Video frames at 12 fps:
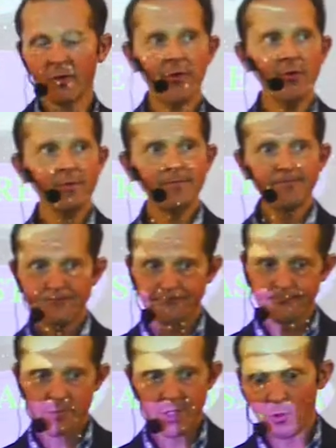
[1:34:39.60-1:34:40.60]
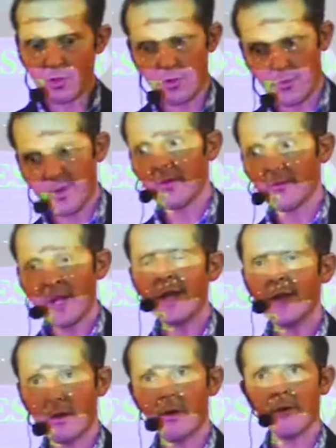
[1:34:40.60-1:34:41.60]
also, which will be
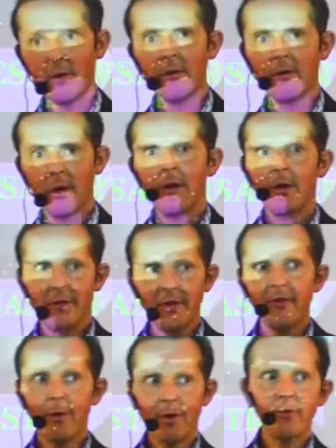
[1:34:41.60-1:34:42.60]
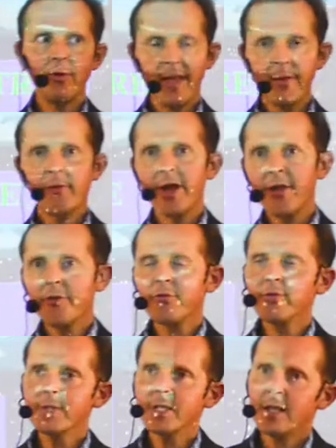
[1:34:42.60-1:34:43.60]
really... Uh, This one will make
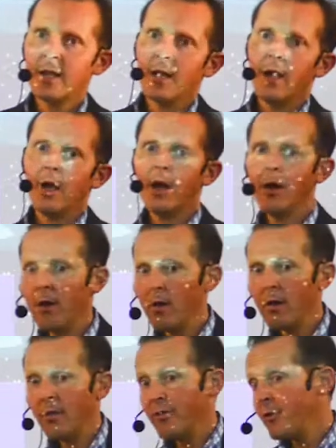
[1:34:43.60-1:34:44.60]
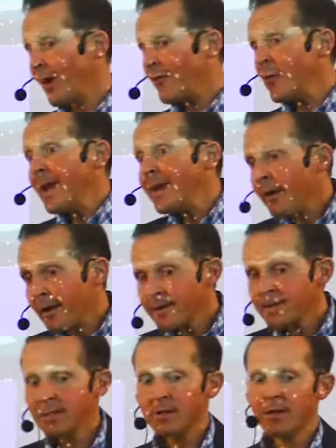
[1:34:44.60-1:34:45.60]
breakthroughs. Uh, you have
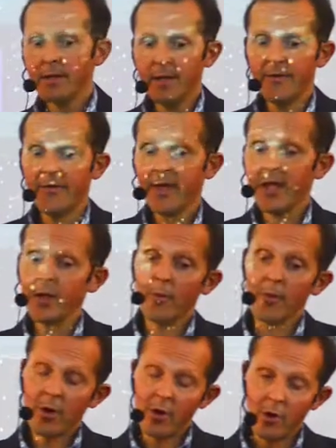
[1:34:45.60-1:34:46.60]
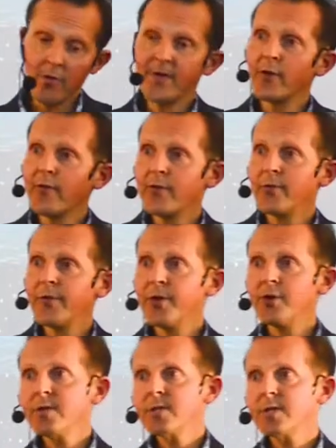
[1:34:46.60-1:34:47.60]
radars, if they come close enough to
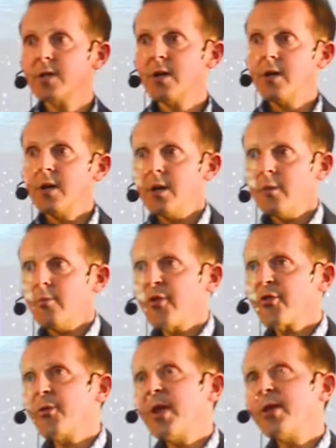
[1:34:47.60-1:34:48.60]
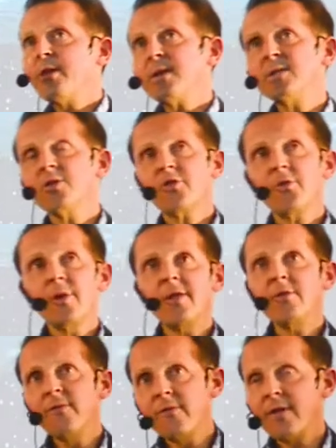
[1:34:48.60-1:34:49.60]
the Earth. But radar is not really
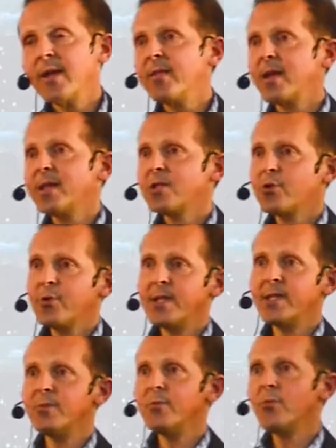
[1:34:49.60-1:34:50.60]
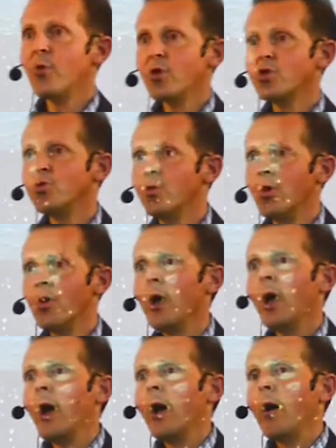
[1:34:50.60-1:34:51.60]
to find the asteroid, it's more to uh,
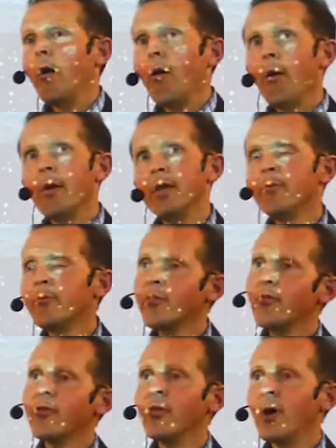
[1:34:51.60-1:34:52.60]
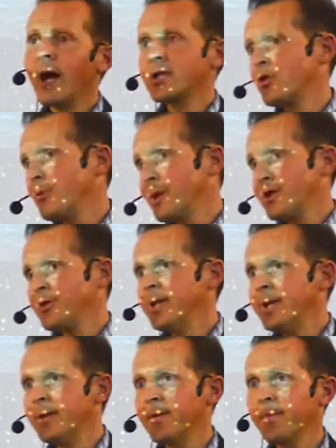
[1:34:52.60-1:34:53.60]
uh, improve the astrometry